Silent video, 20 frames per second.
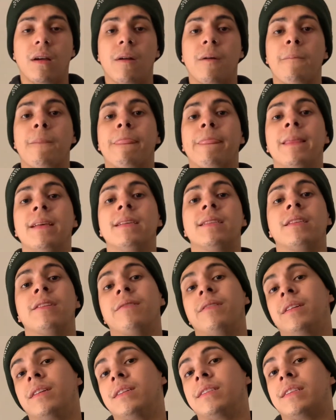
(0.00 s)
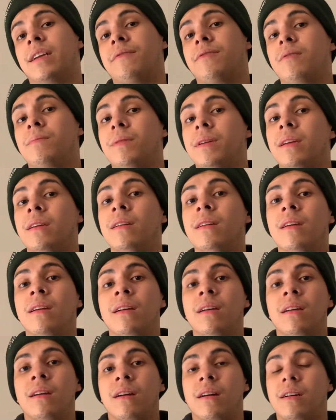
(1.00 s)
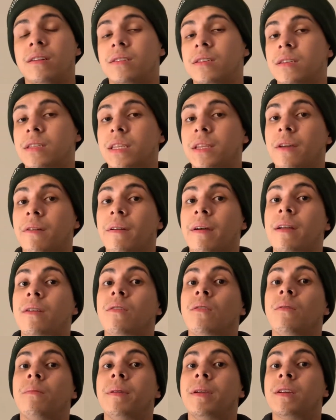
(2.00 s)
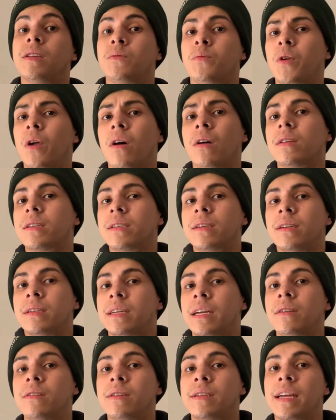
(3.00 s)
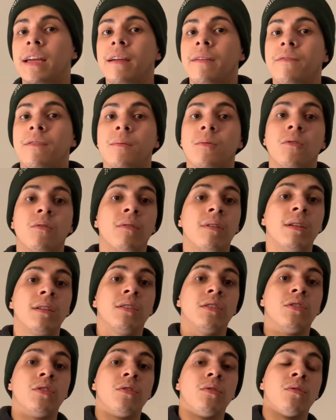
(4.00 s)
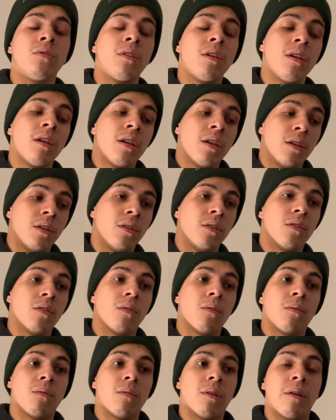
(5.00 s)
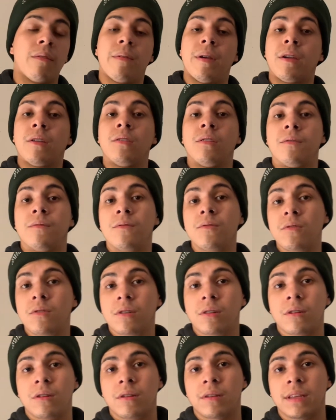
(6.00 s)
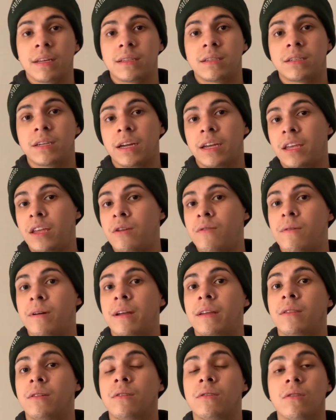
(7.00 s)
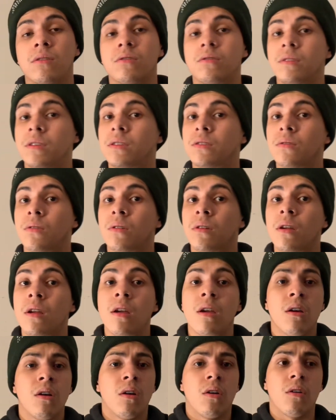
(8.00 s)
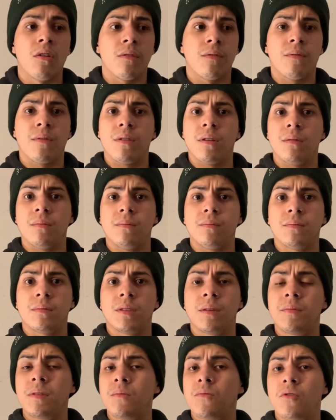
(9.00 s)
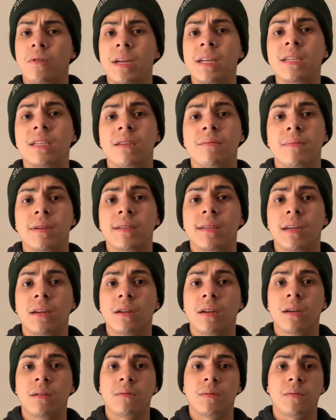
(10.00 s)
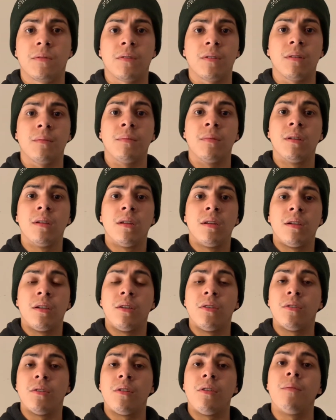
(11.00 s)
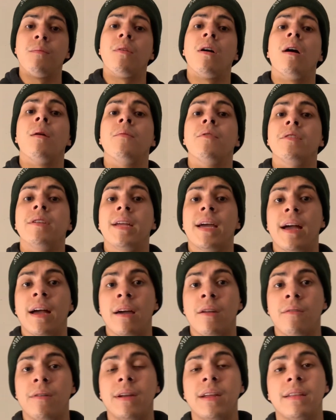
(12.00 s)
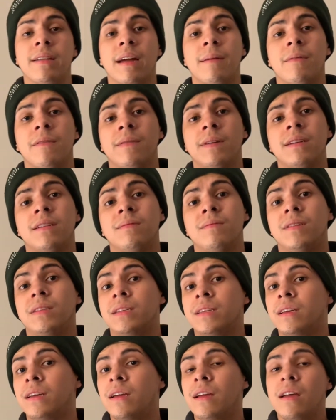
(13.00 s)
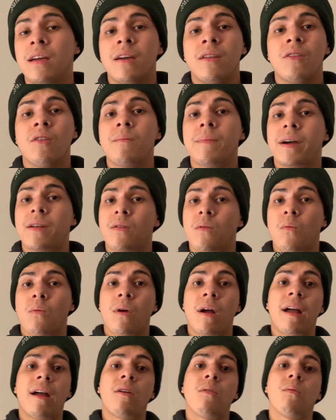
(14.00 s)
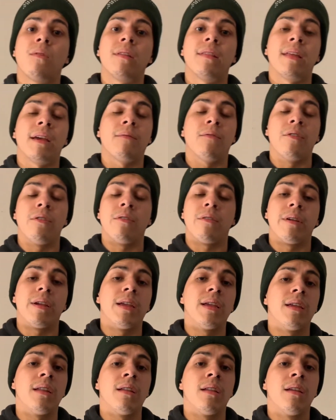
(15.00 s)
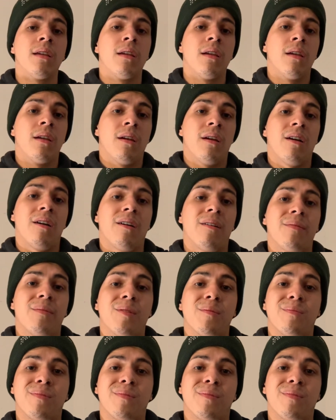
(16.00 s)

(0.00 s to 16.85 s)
this theory doesn't have to be just theoretical, because we all see it day to day, from going to, you know, a regular food clerk that's checking you out at the grocery store, or from something more intimate that comes from, you know, your mom, your dad, or any type of intimacy. No matter what level you're in, the